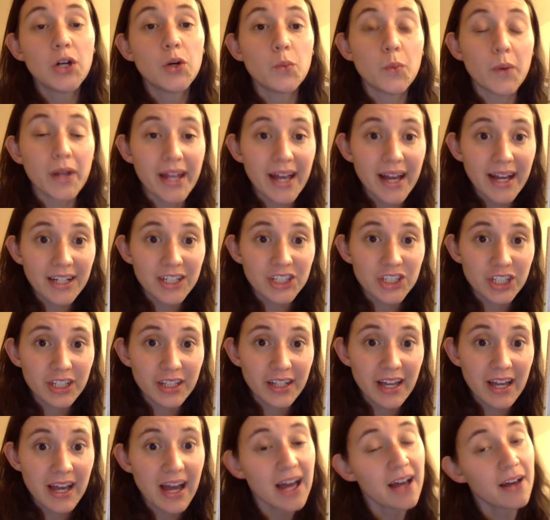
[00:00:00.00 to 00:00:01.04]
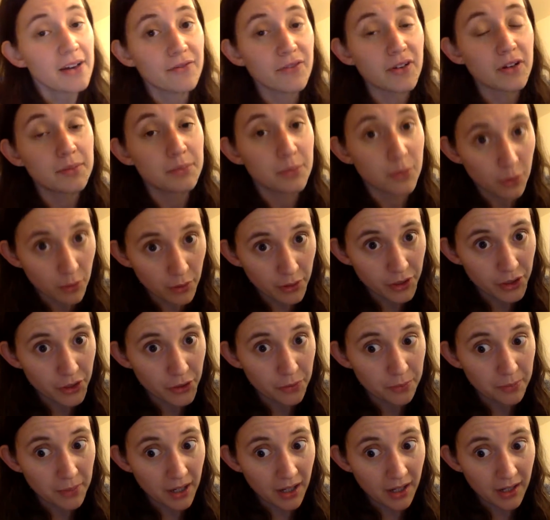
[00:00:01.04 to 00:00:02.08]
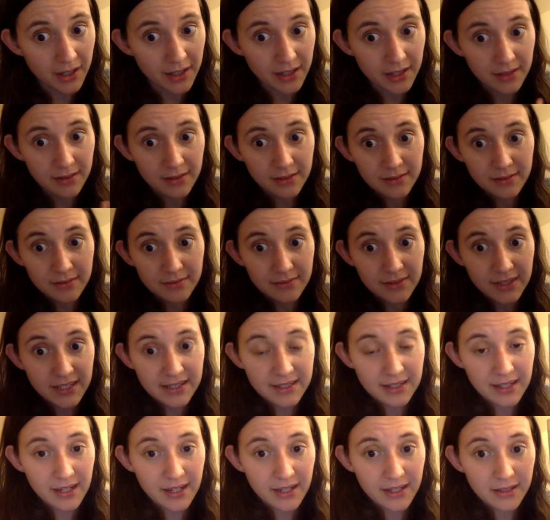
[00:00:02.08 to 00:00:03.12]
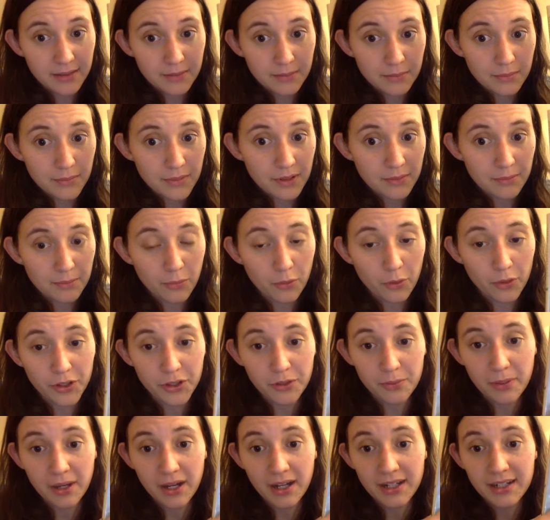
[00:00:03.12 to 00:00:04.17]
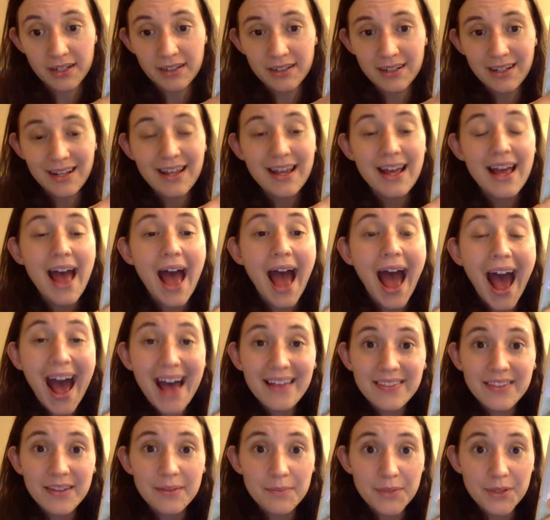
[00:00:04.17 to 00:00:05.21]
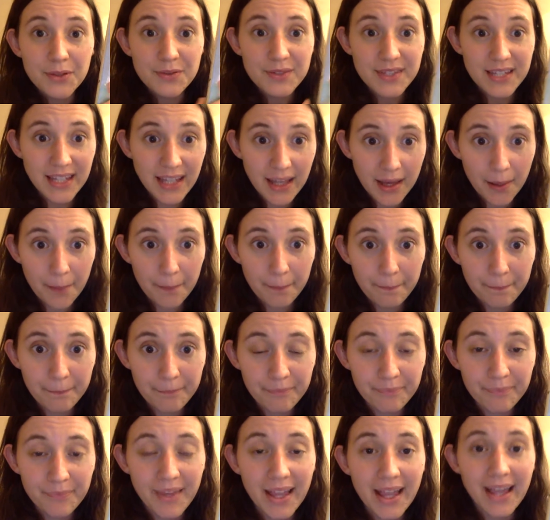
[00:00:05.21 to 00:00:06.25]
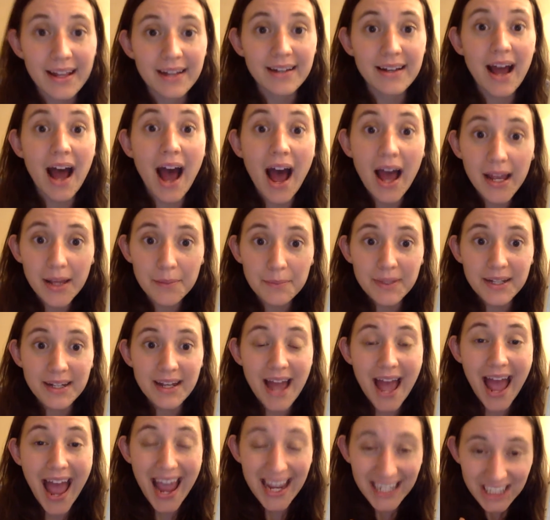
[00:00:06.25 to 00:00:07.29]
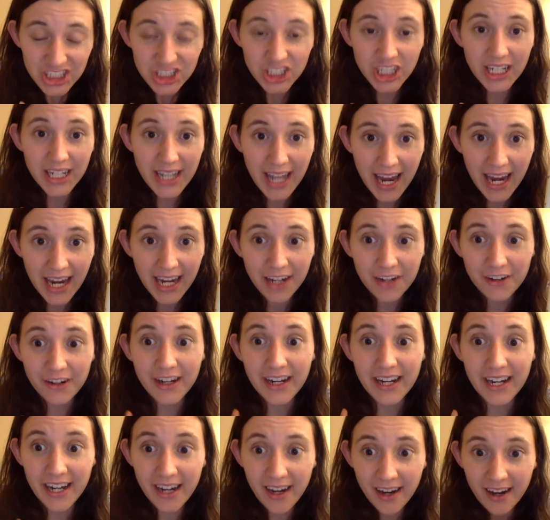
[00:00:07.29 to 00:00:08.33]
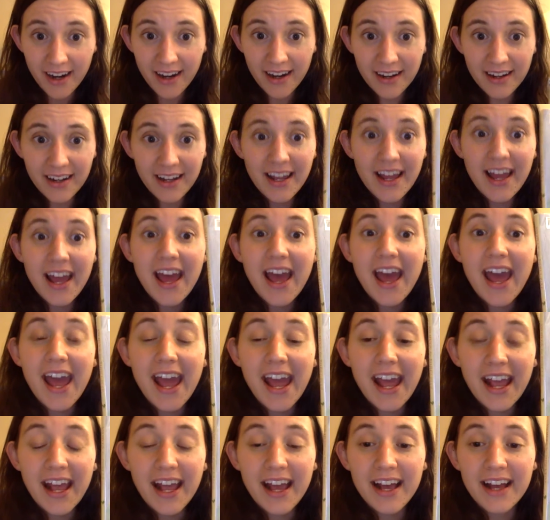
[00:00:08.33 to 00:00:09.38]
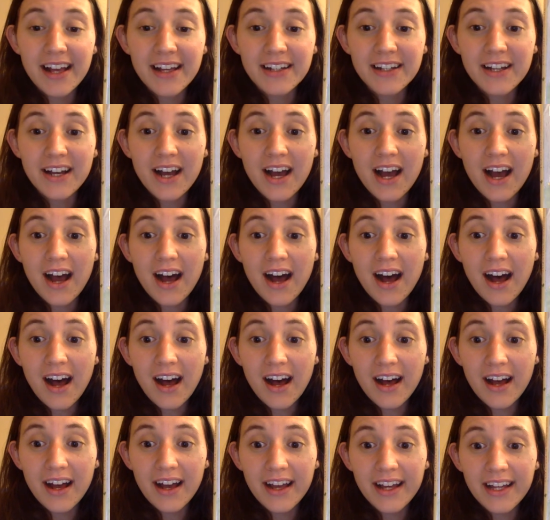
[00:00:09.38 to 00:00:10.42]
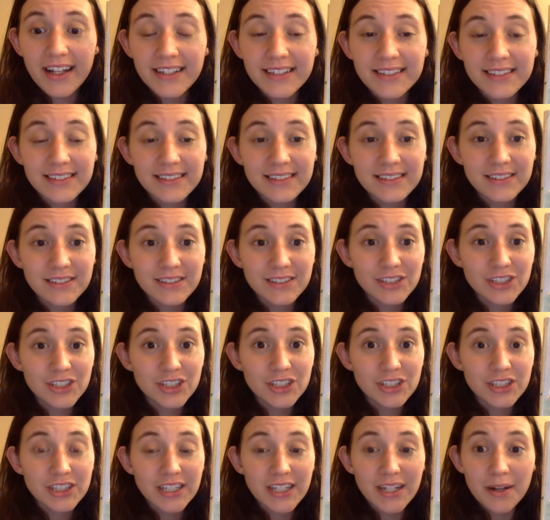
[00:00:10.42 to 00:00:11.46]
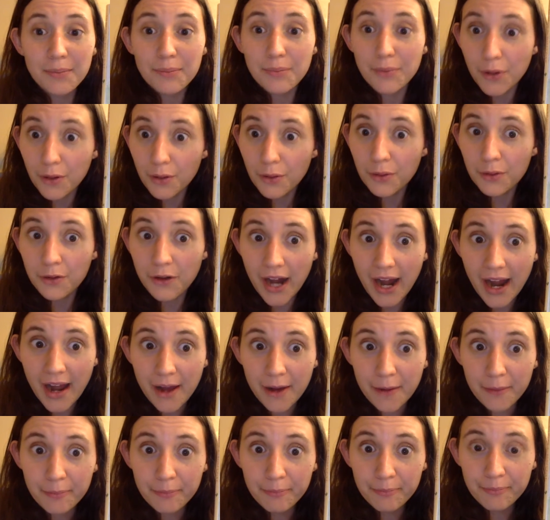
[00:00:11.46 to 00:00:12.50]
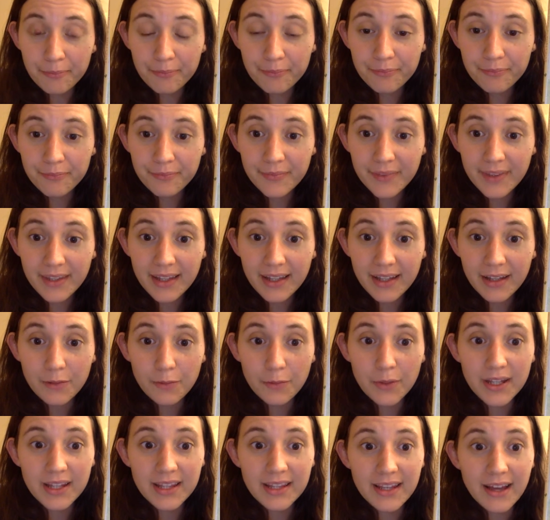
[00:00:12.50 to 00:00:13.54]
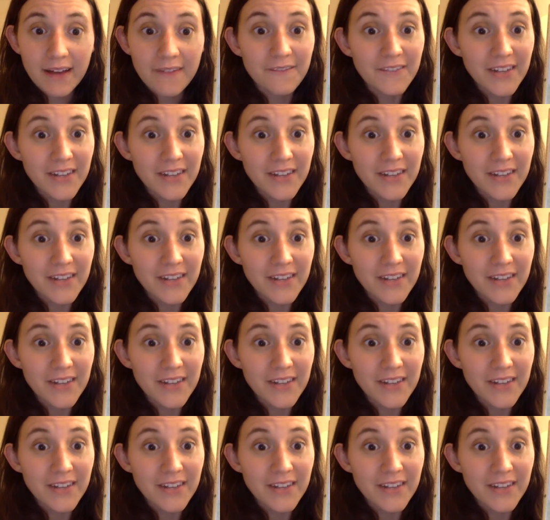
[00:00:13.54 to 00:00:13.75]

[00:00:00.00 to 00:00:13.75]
We actually have a porcupine, this guy, Porcupine, at the museum. I'm an educator here, and I did a program with a